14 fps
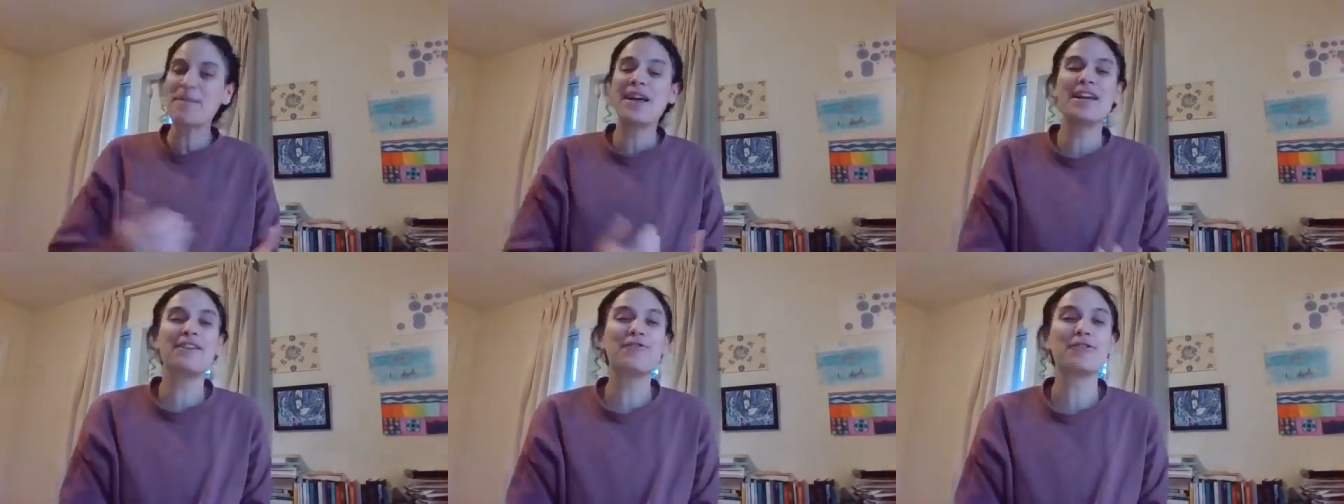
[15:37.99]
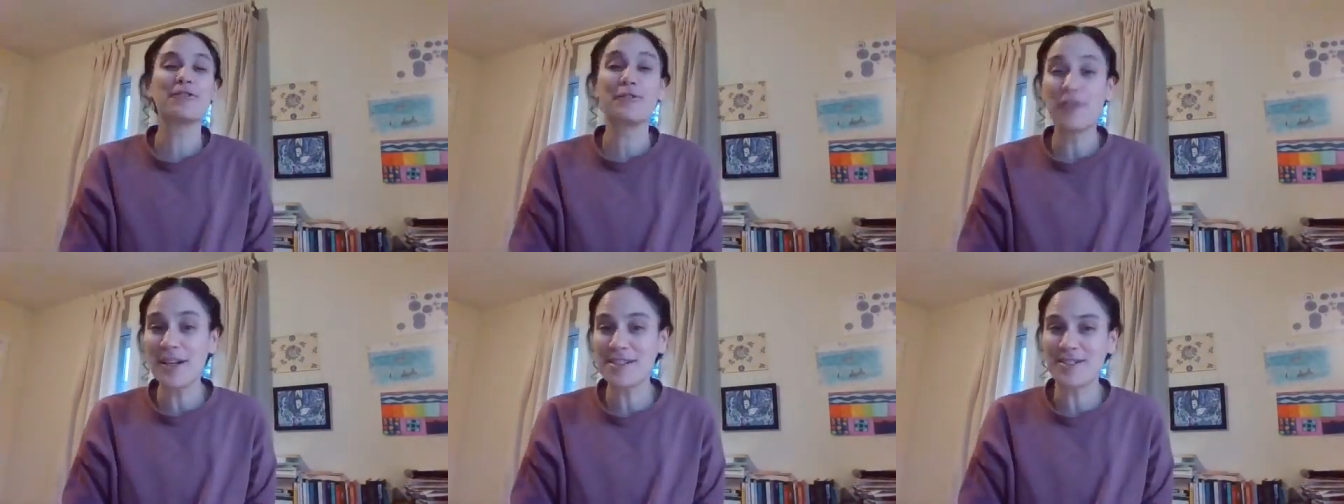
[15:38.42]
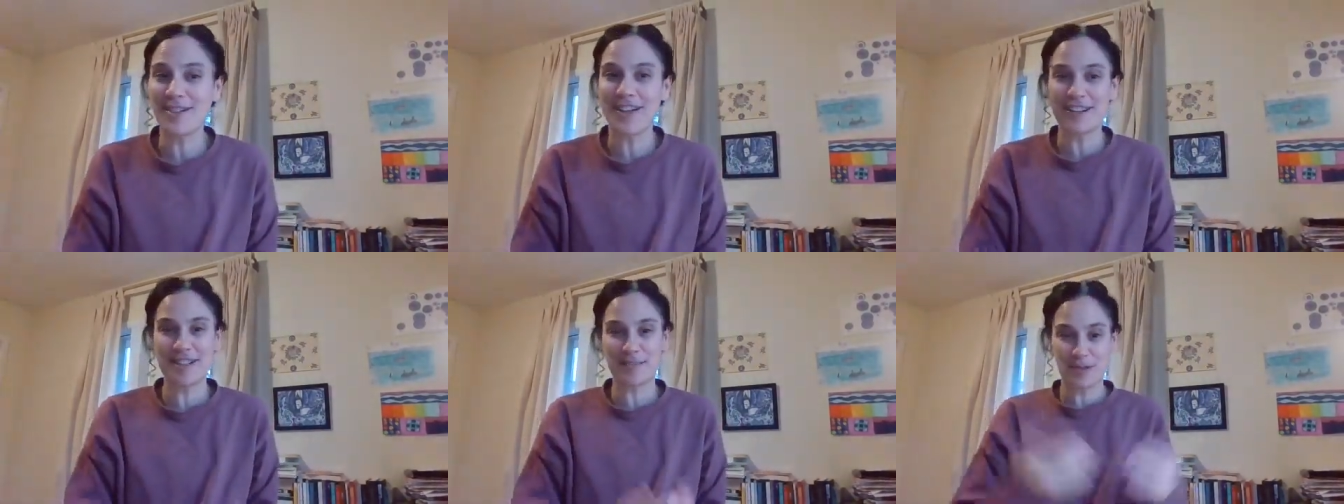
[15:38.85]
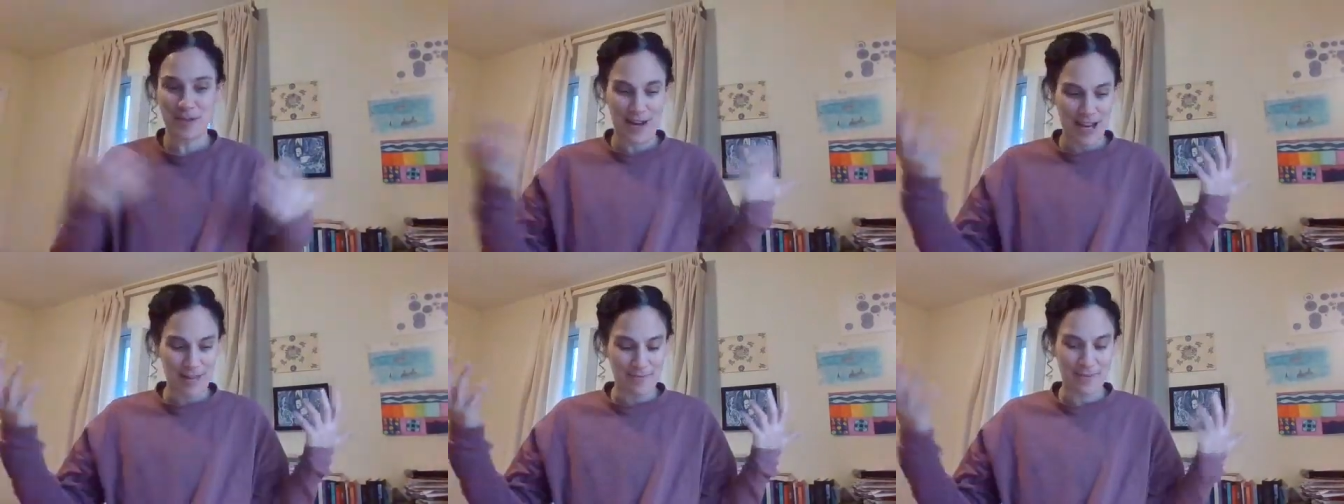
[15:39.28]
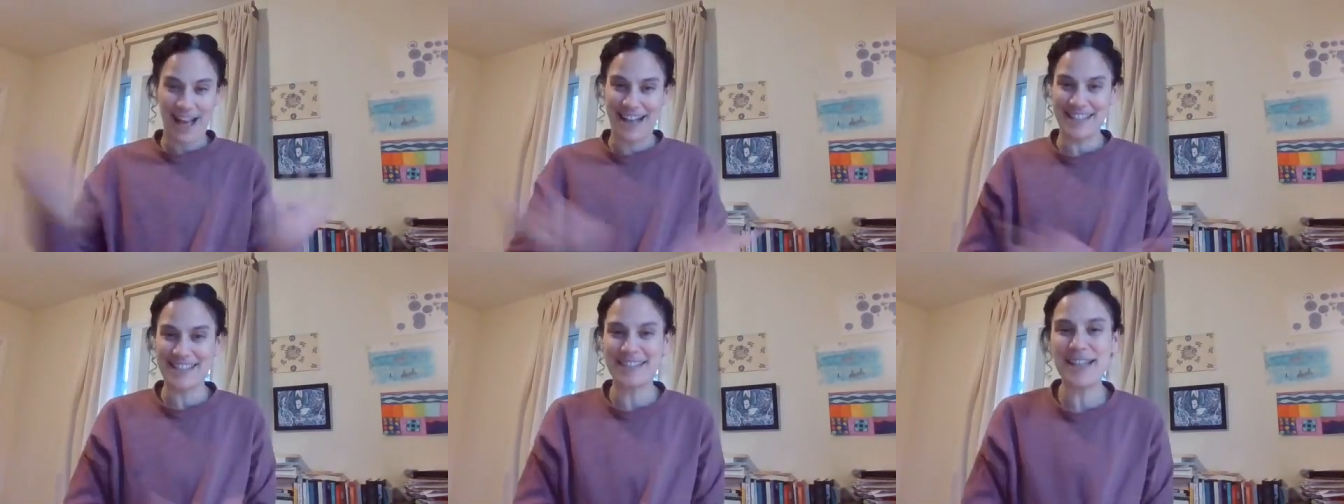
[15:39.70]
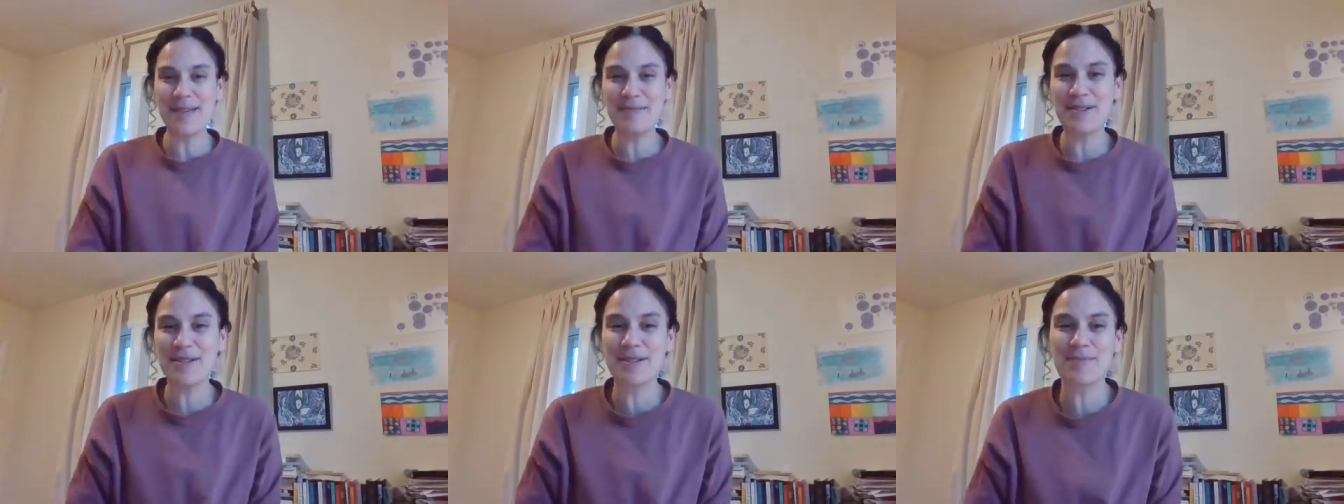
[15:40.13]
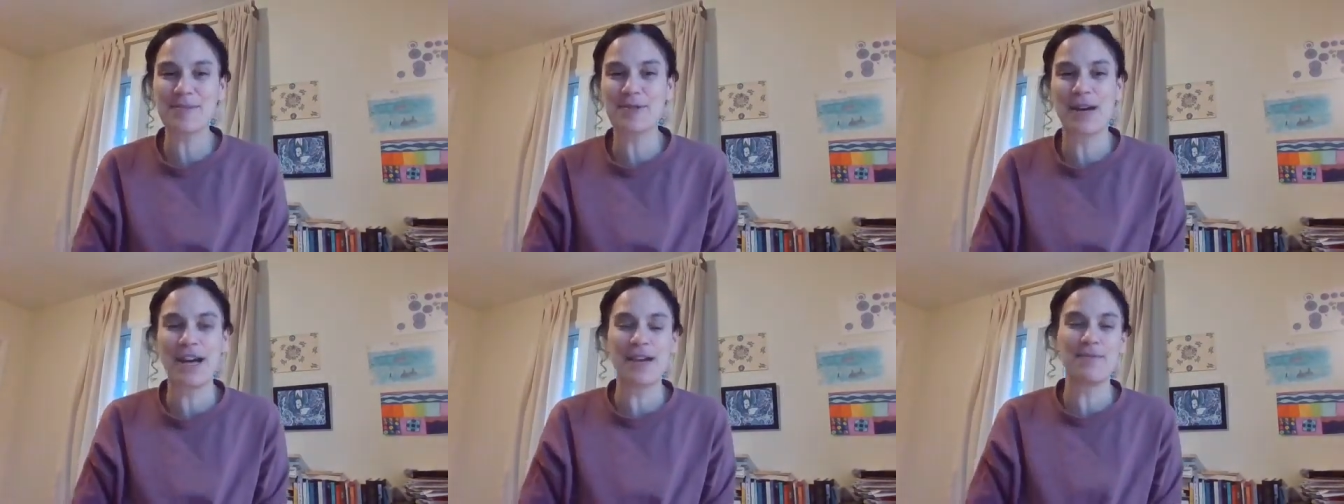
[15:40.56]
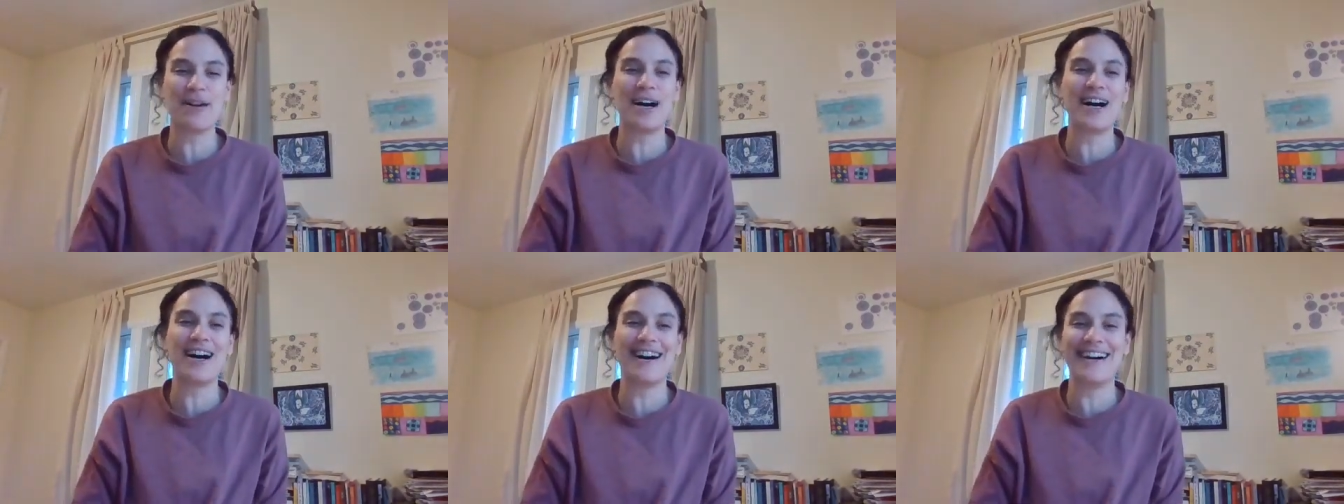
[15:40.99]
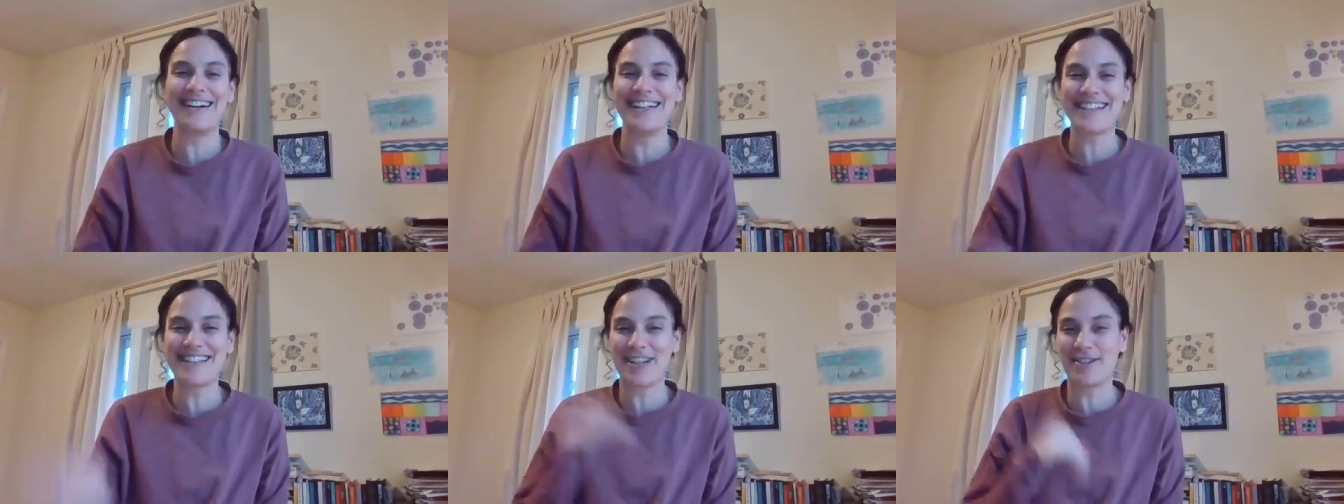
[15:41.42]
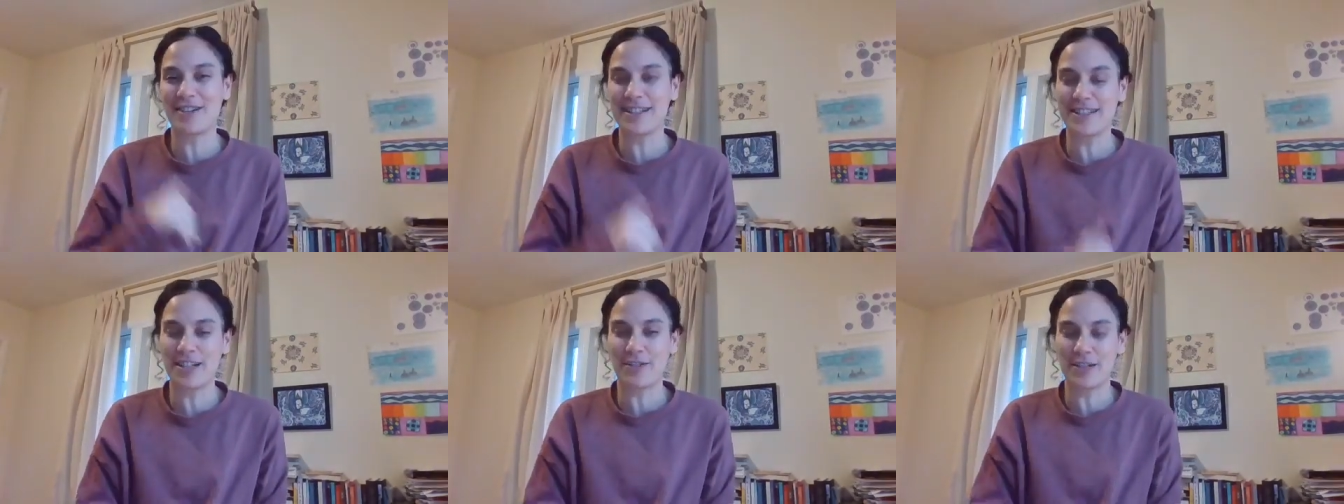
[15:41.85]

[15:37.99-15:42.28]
If your friends are not subscribed, ask them to subscribe, etc., etc.